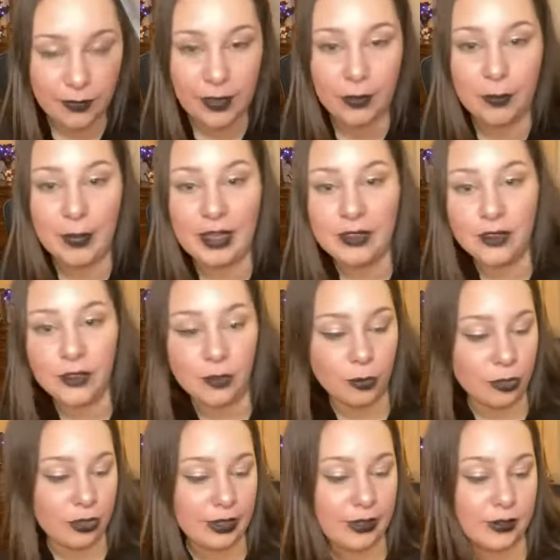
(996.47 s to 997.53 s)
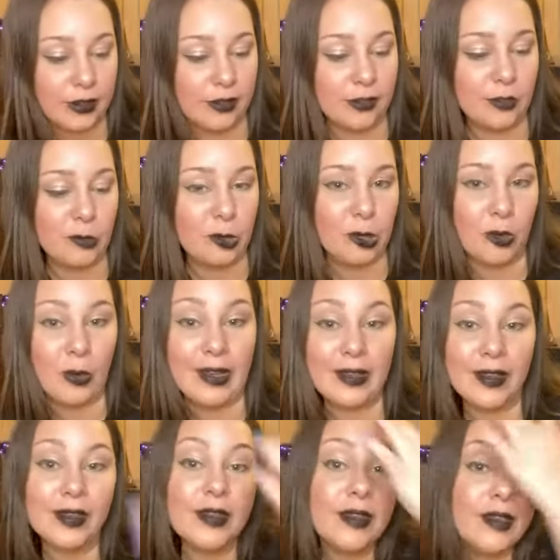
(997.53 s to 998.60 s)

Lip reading: Makes it super easy, super quick.